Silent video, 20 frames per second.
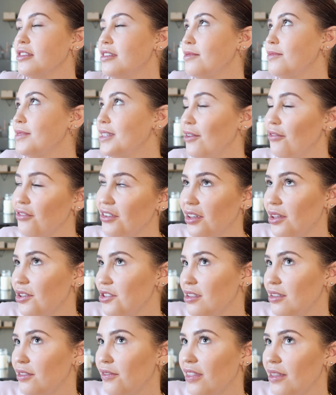some different
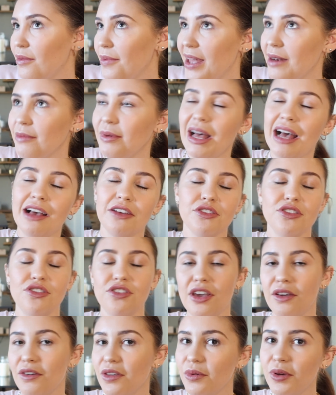cushions for the bed, but I'll
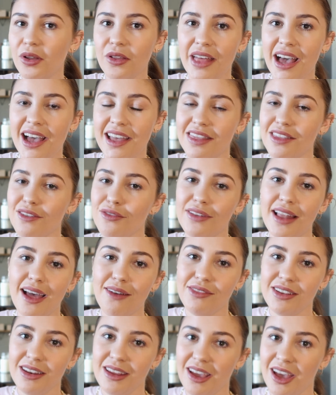show you all that in the
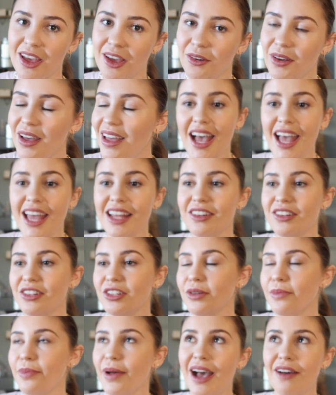flat video. I ended
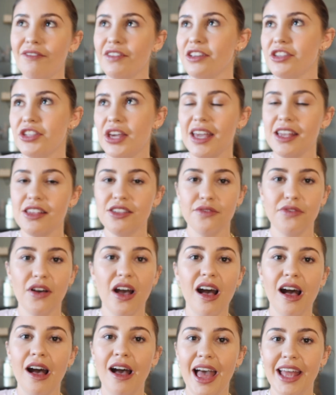up having a change of
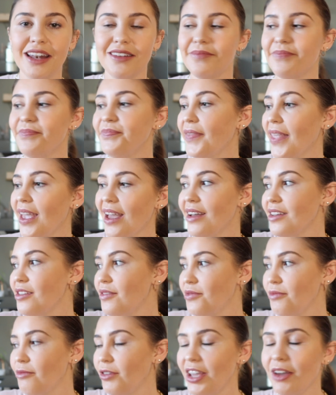heart and
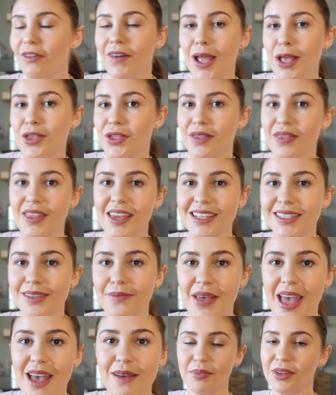rearranging things a
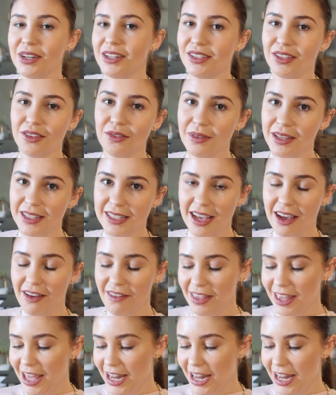bit, but it's all worked out in the